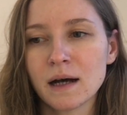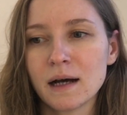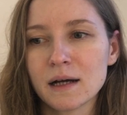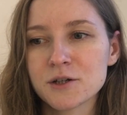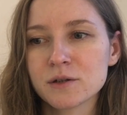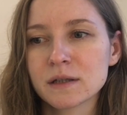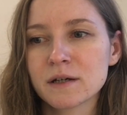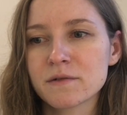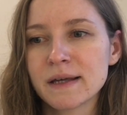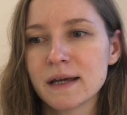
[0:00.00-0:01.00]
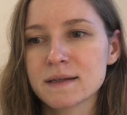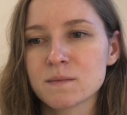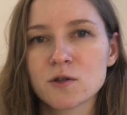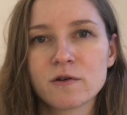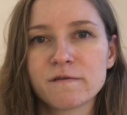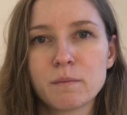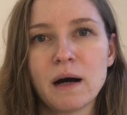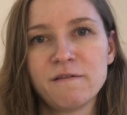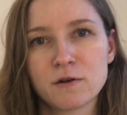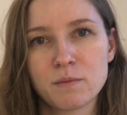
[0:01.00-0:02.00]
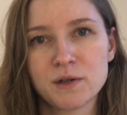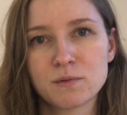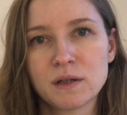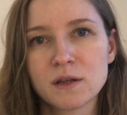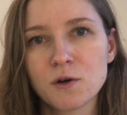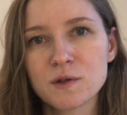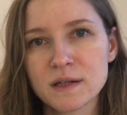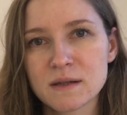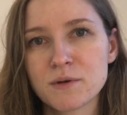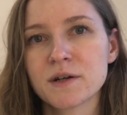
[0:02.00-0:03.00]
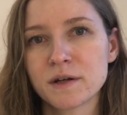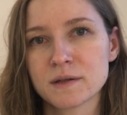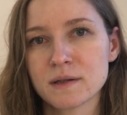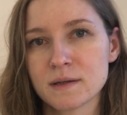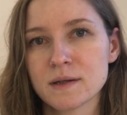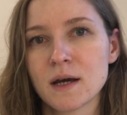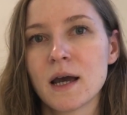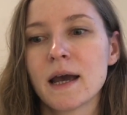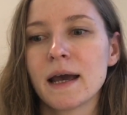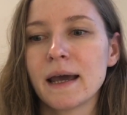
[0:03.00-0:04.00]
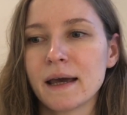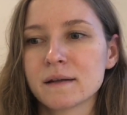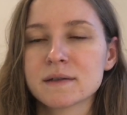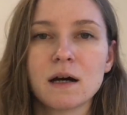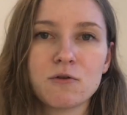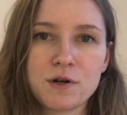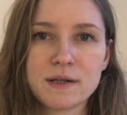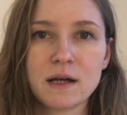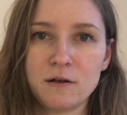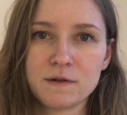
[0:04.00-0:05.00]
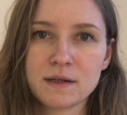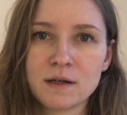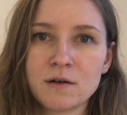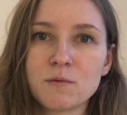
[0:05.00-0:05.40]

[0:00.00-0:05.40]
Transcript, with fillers: actually create some sort of a buffer between those experiences and ourselves,